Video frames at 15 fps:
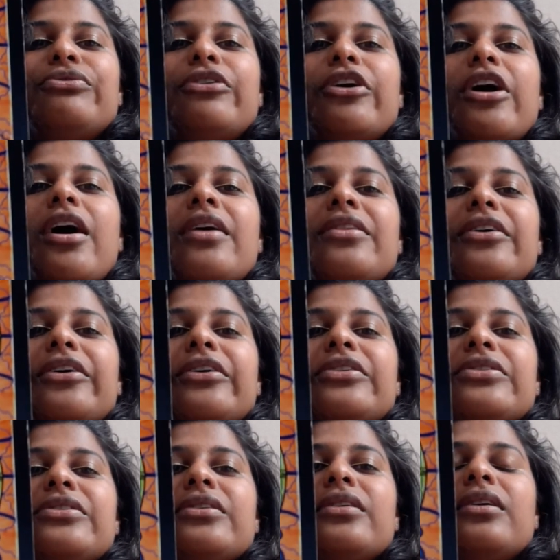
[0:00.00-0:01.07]
for
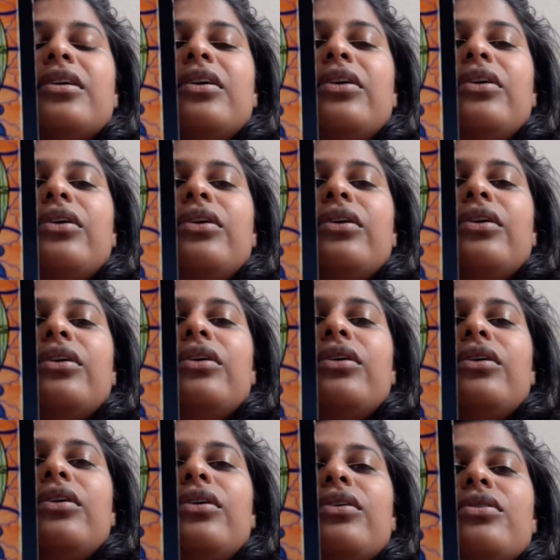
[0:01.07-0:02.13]
others?
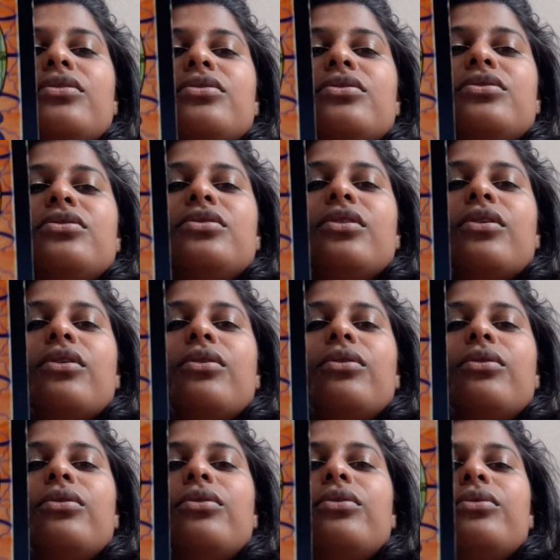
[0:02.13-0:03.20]

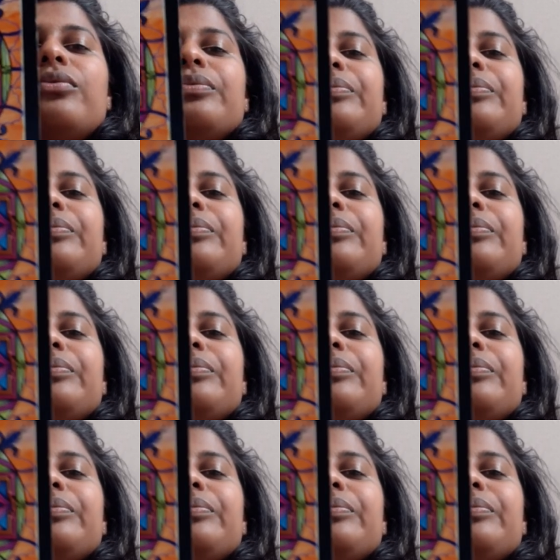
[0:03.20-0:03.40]
So